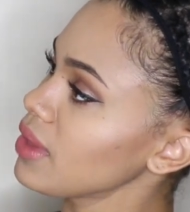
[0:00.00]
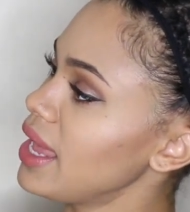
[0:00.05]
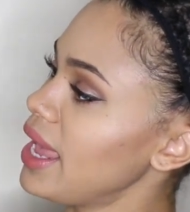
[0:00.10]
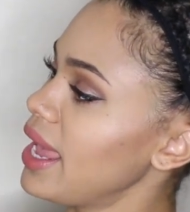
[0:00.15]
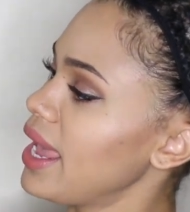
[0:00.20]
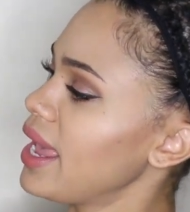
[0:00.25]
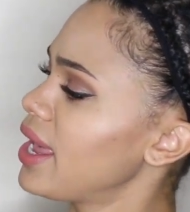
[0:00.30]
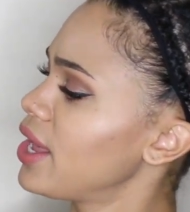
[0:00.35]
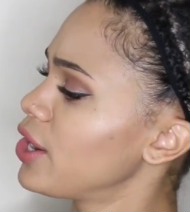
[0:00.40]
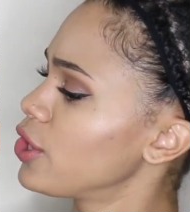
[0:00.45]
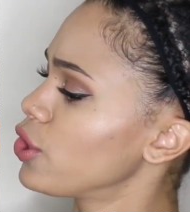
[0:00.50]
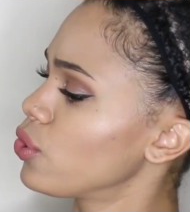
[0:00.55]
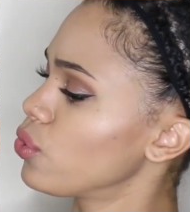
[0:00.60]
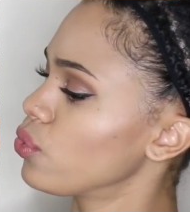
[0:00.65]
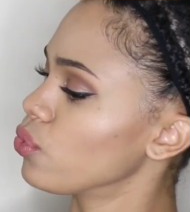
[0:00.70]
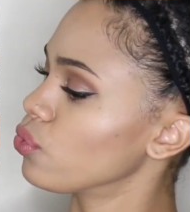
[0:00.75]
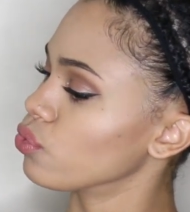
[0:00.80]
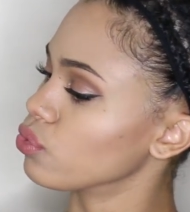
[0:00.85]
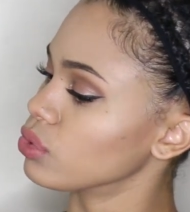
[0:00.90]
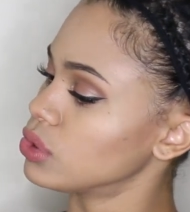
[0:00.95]
and
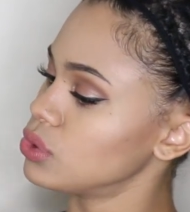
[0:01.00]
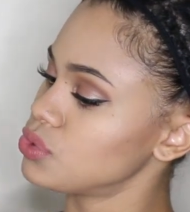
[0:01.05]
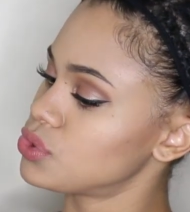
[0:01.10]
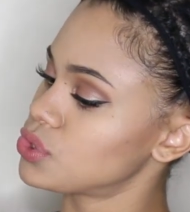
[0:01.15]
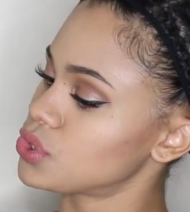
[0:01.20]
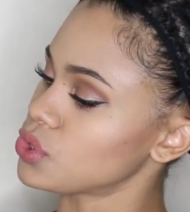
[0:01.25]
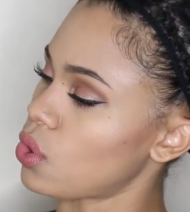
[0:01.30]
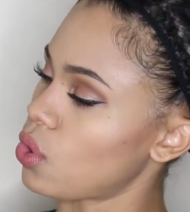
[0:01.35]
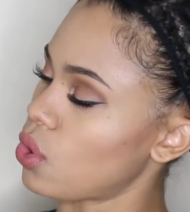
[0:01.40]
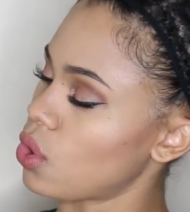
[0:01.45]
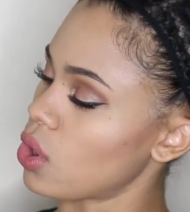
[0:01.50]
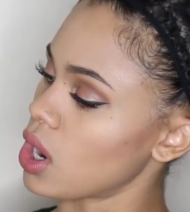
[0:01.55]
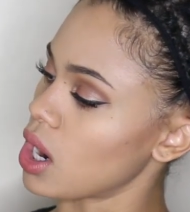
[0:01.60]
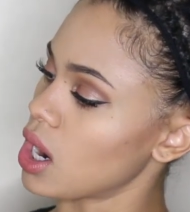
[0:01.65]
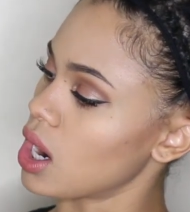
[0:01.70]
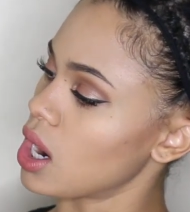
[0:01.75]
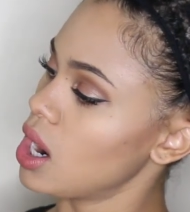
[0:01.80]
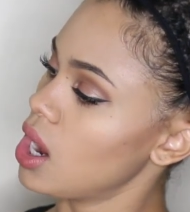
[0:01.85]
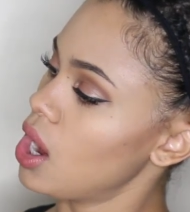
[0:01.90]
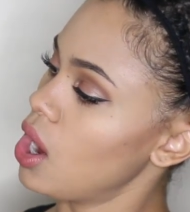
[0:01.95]
her roots
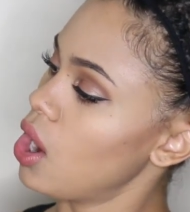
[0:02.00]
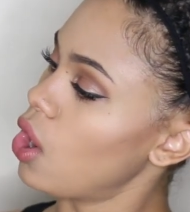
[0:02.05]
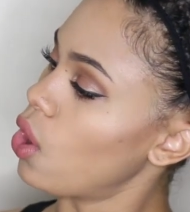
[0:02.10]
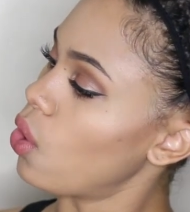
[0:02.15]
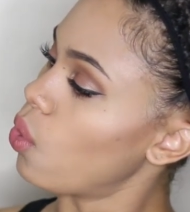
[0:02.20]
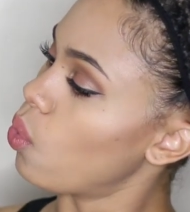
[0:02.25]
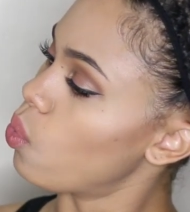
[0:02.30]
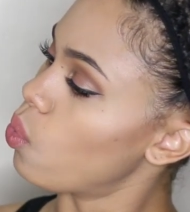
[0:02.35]
are a